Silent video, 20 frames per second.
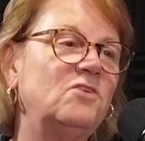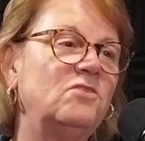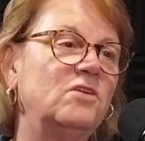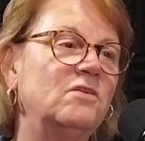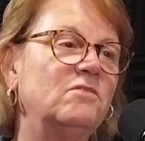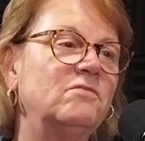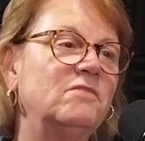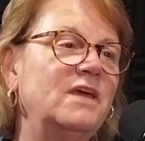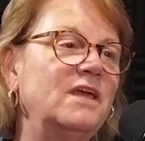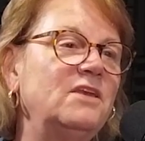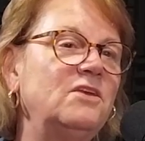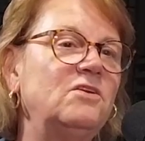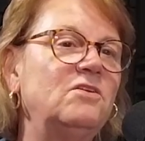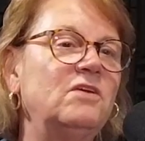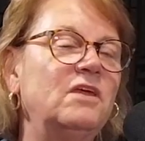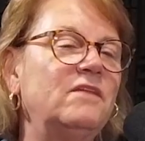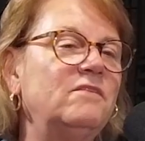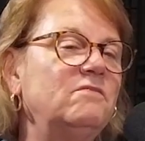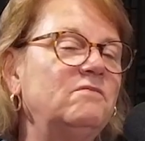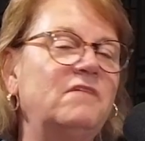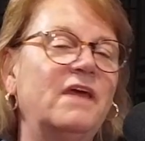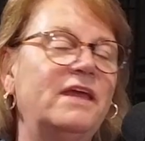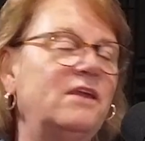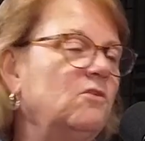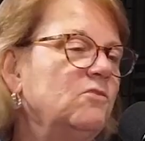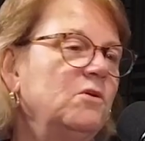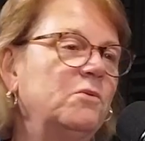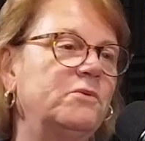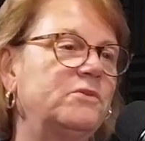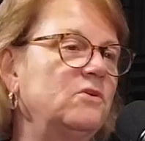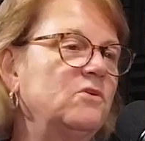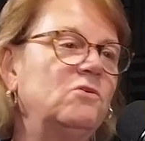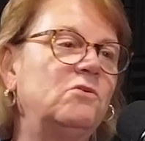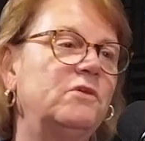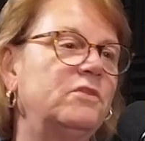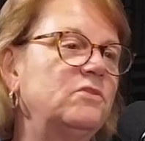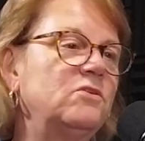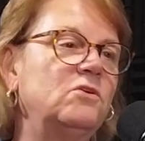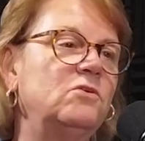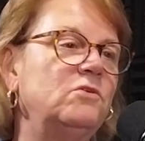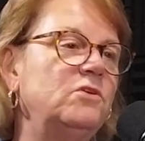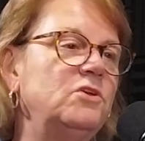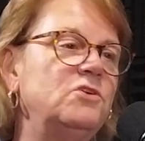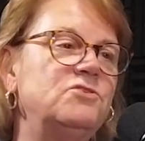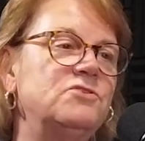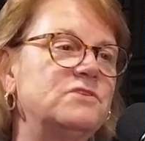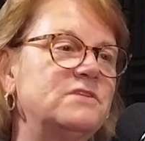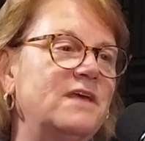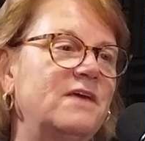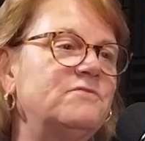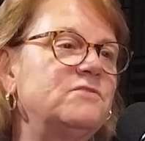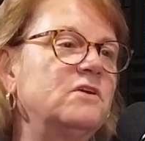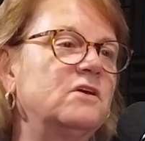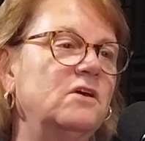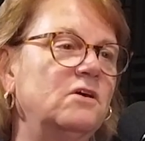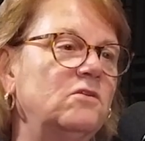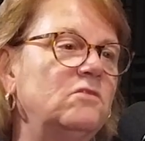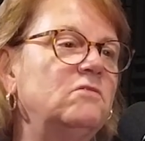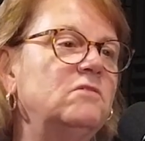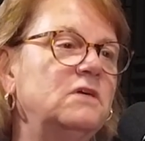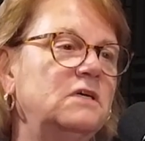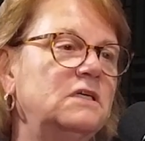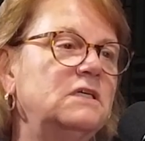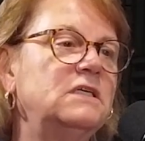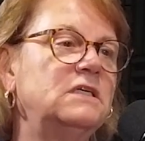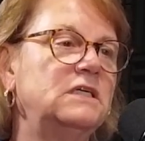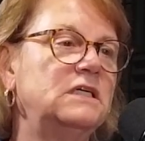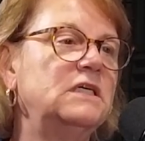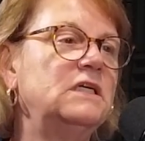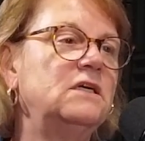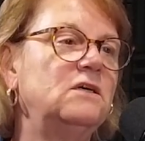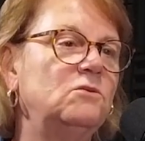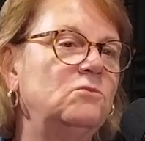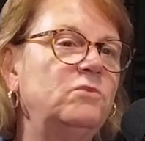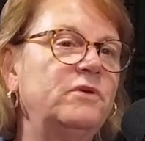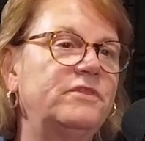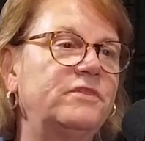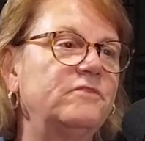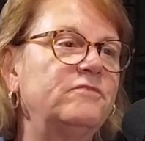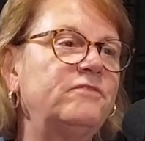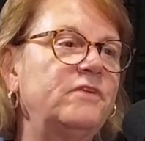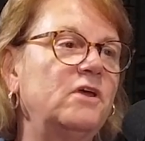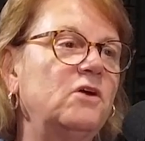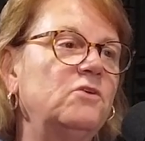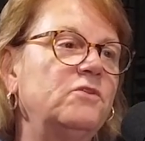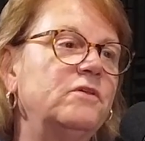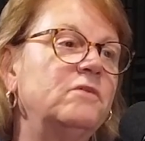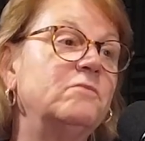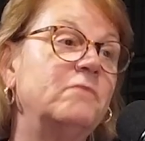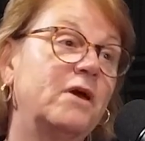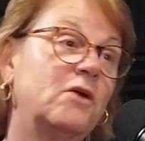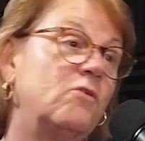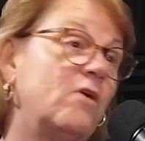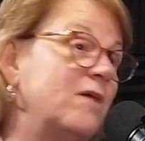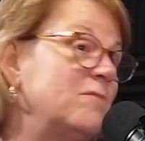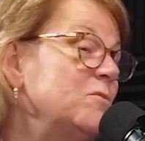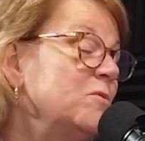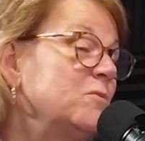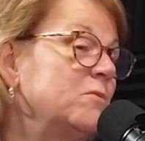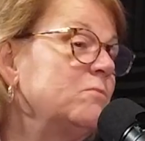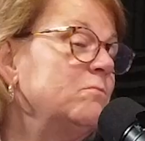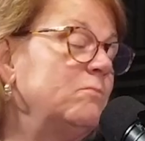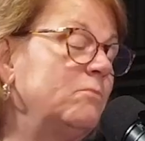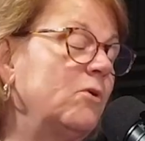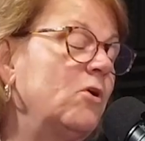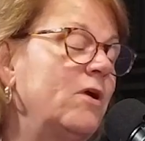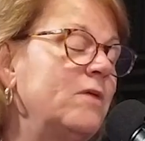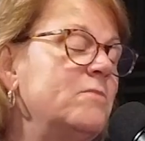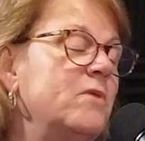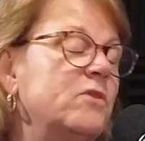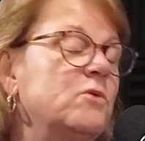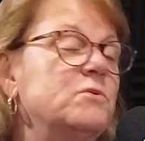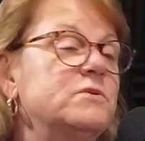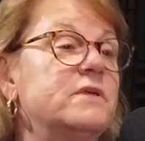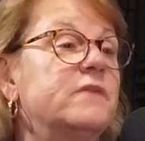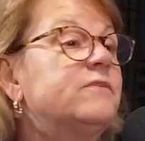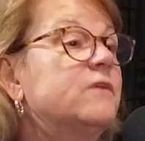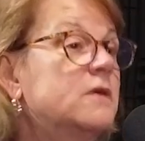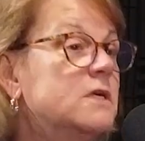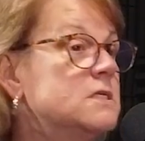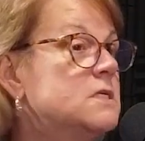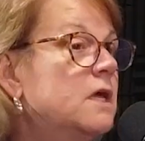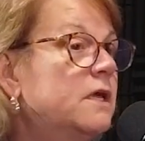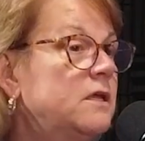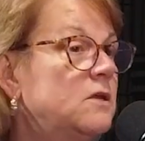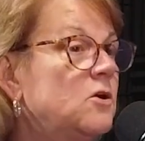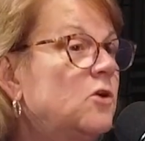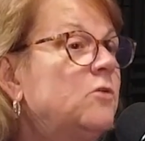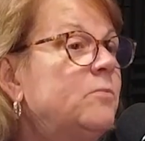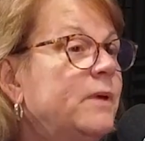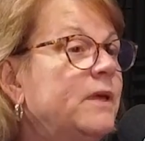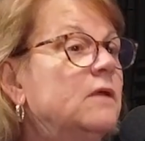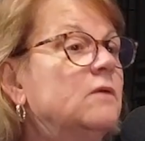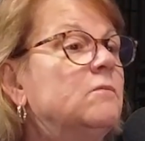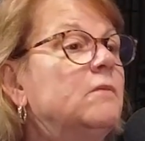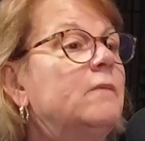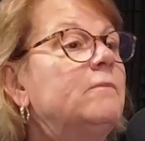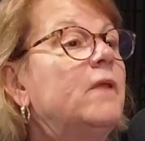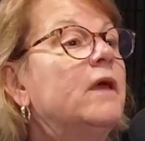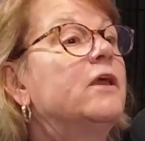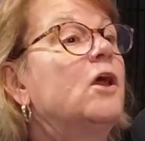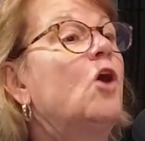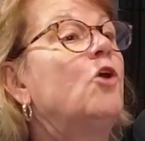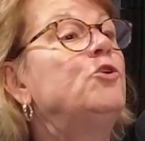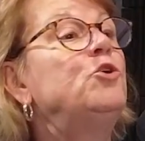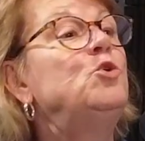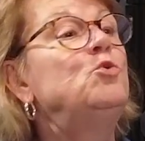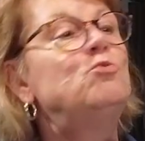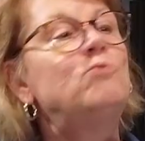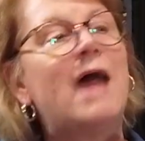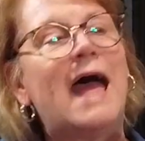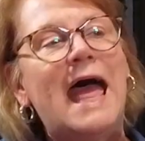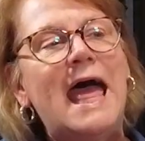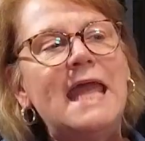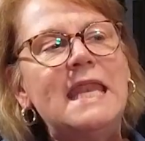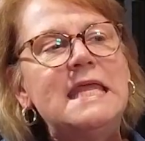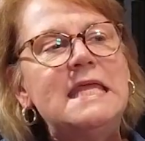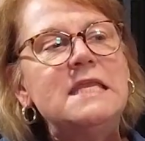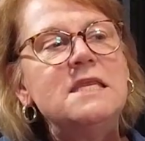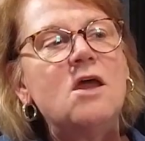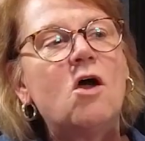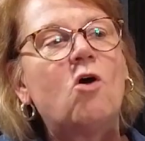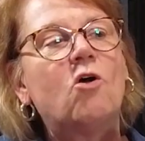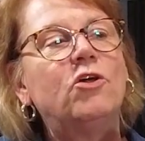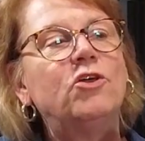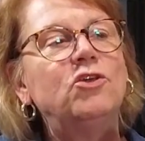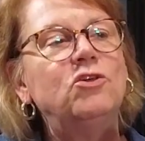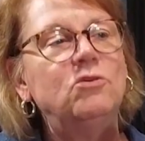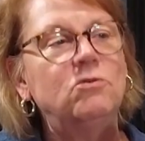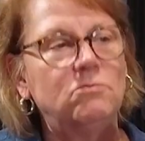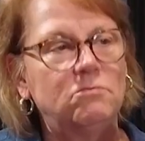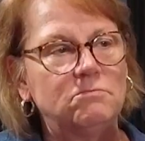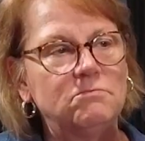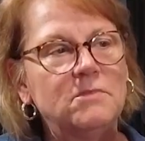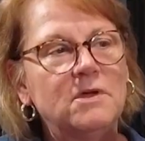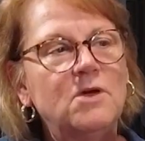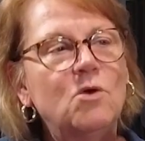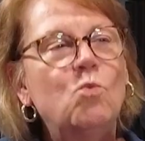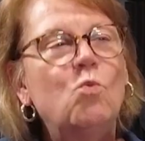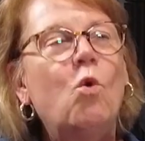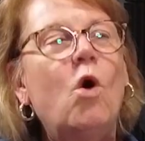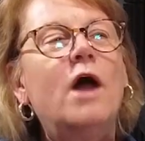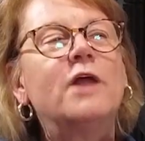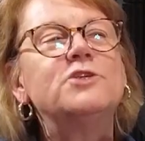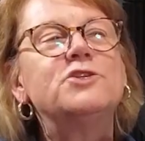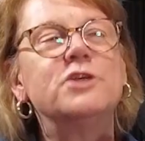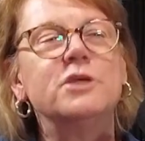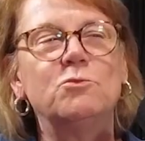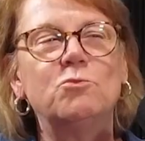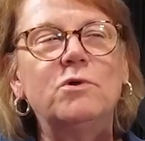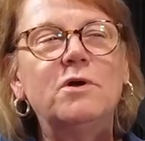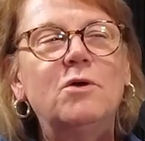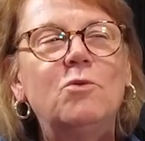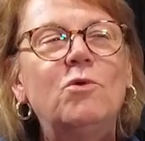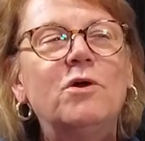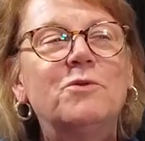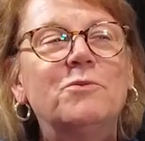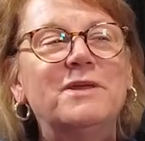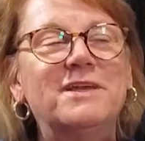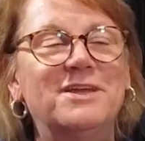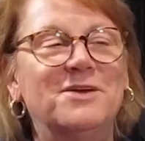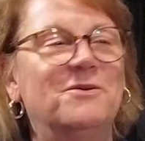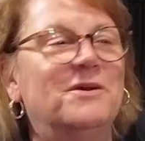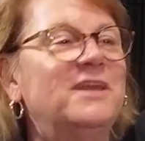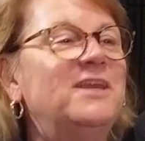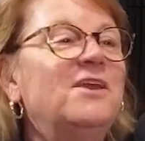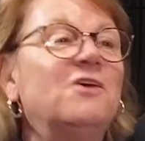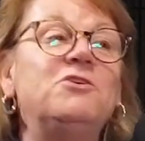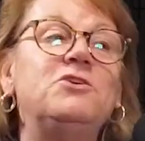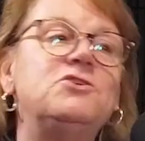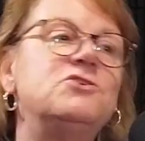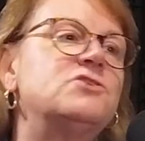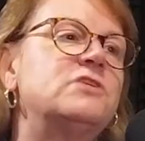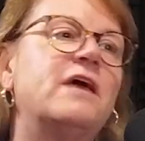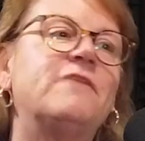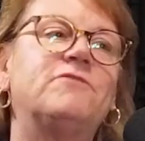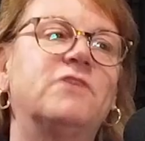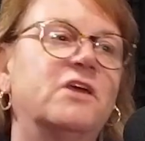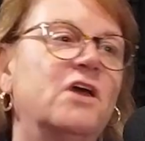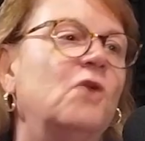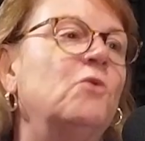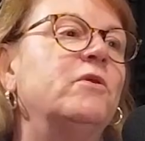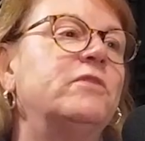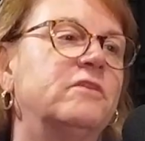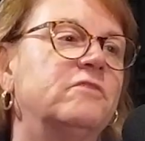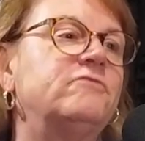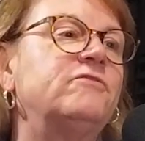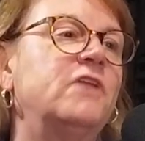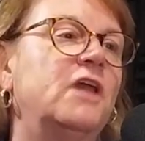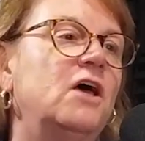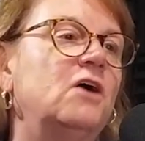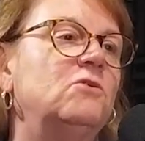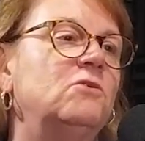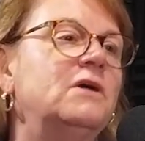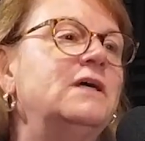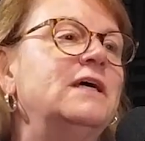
You do, and they don't know what they're going through, and you just have to go with the flow. That my grandmother was at the Kentucky Derby, and I'm like, "Are you riding? Are you watching? What are we doing?" You just have to go with the flow.